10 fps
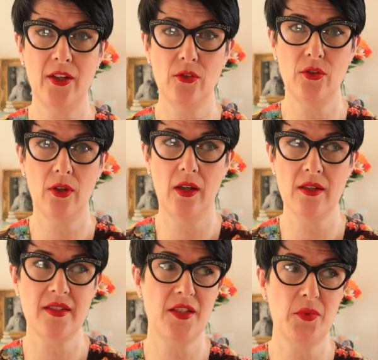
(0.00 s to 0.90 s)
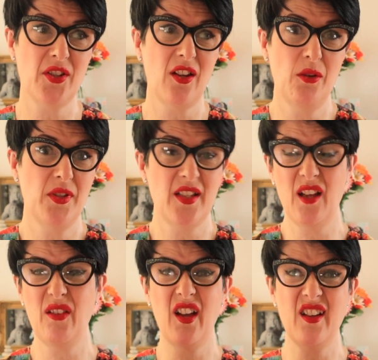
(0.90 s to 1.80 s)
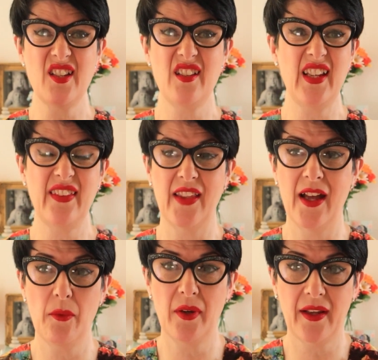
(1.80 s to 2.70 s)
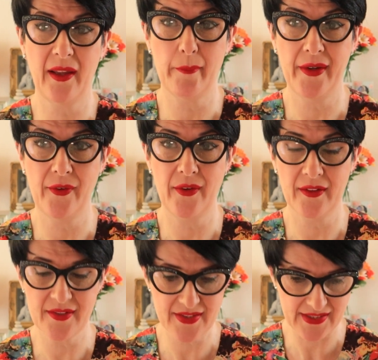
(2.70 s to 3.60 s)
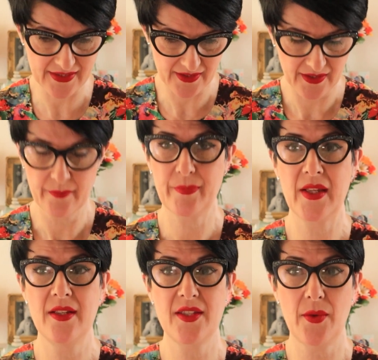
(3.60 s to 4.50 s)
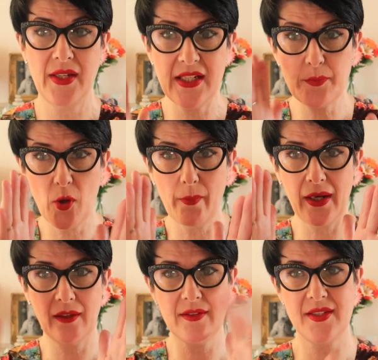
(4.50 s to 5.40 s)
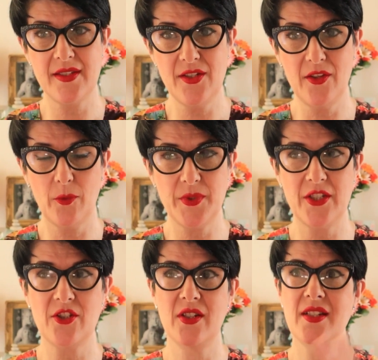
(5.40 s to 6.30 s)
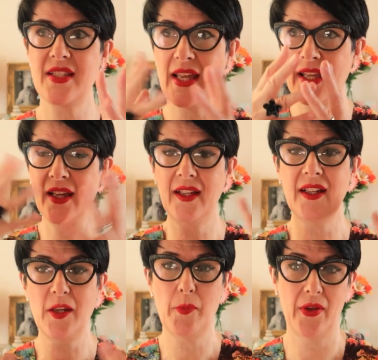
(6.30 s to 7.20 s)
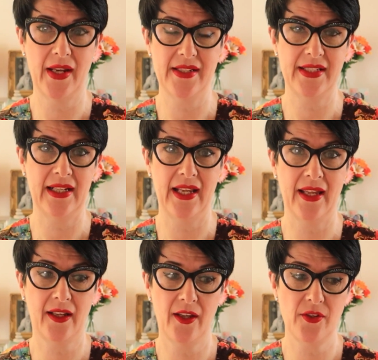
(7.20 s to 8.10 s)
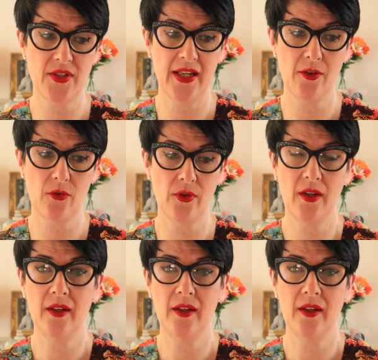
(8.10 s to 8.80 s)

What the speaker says: on your glasses, which I always say, oh no, I don't need that when I get my new glasses. So I need to pop my glasses to the optician and say, can you put an anti-glare coating on?